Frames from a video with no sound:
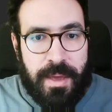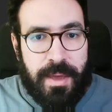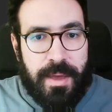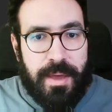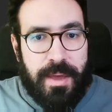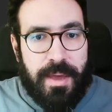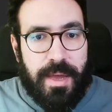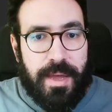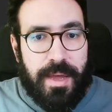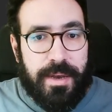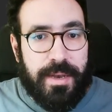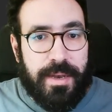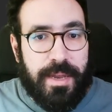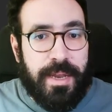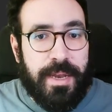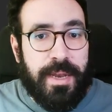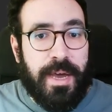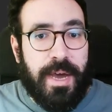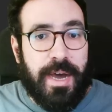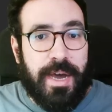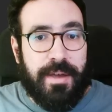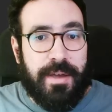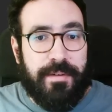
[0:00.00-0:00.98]
And then
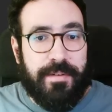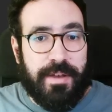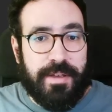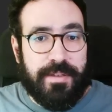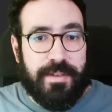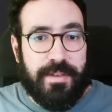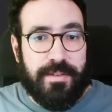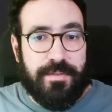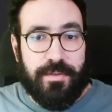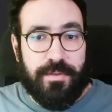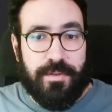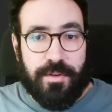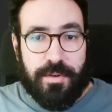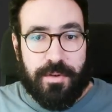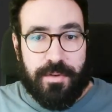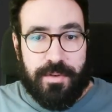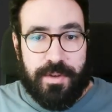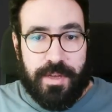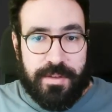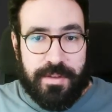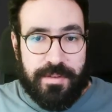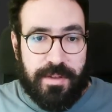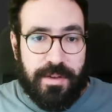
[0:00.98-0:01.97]
I have access to the
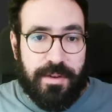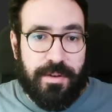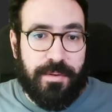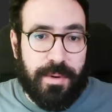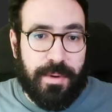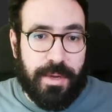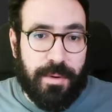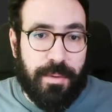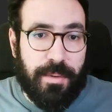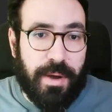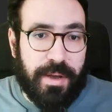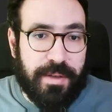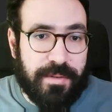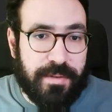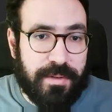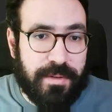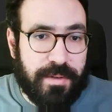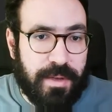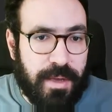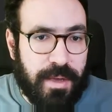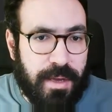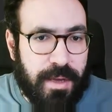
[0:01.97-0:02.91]
context and the request.